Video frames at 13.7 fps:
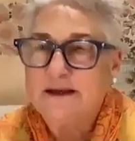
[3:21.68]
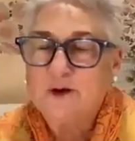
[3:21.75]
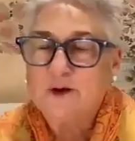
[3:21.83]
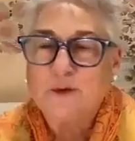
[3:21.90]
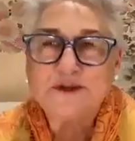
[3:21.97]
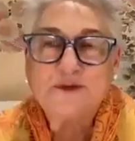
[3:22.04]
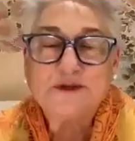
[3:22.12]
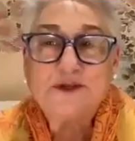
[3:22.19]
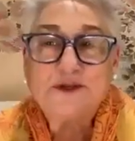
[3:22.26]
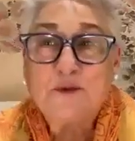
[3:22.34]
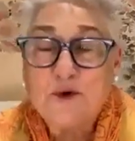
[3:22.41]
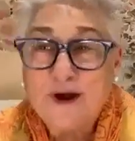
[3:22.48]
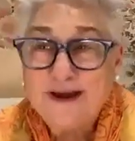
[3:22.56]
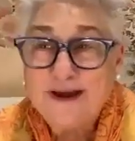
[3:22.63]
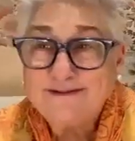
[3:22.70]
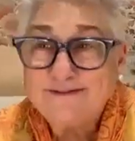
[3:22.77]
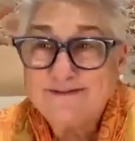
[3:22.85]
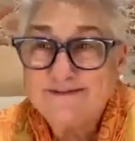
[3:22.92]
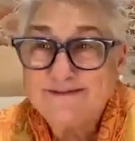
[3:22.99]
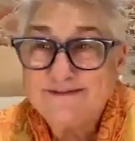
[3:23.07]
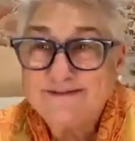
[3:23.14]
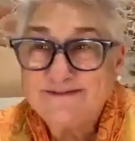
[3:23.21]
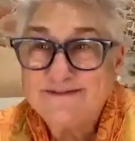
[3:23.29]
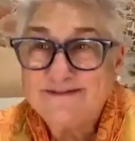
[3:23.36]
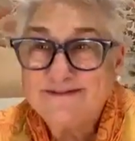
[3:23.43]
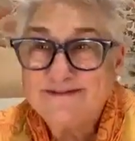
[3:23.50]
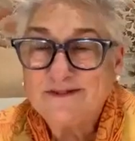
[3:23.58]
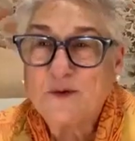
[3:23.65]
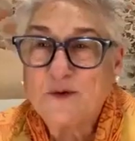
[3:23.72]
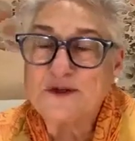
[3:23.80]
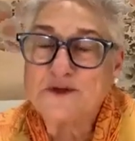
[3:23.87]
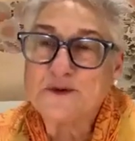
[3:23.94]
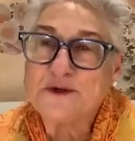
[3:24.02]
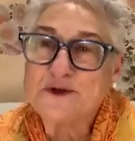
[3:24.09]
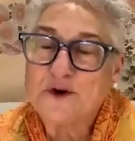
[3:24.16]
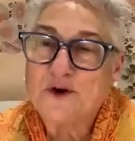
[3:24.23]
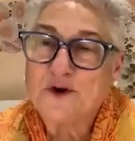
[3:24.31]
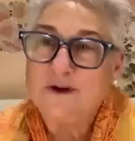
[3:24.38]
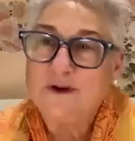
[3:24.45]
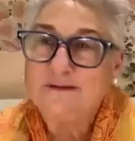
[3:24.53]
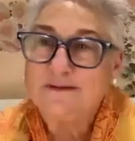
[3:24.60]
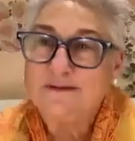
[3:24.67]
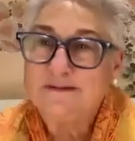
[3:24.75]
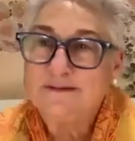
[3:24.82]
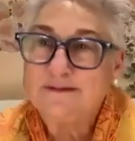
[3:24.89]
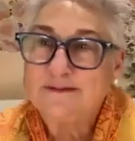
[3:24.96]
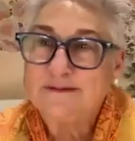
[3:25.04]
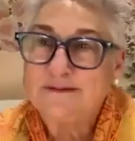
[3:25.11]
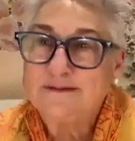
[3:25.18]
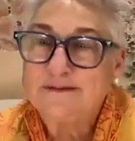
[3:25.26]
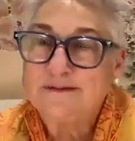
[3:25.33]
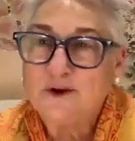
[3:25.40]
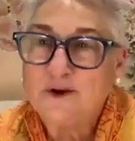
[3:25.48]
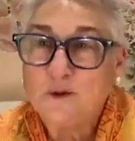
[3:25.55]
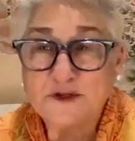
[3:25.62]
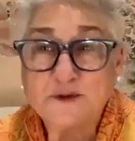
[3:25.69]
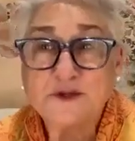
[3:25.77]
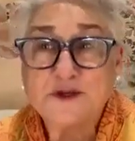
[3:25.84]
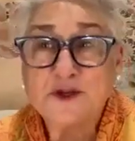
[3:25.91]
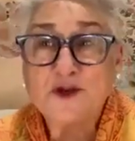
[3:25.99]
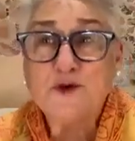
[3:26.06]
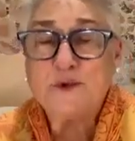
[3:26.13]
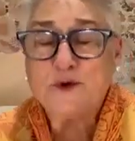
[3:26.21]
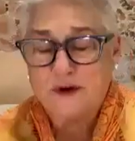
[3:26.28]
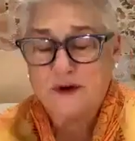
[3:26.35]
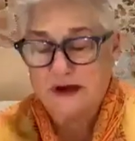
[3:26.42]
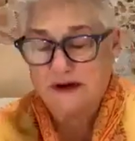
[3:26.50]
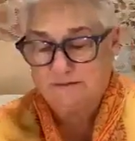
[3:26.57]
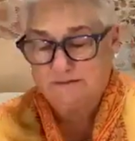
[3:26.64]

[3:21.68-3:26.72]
There once was a boy. There once was a girl. There once was a humanoid.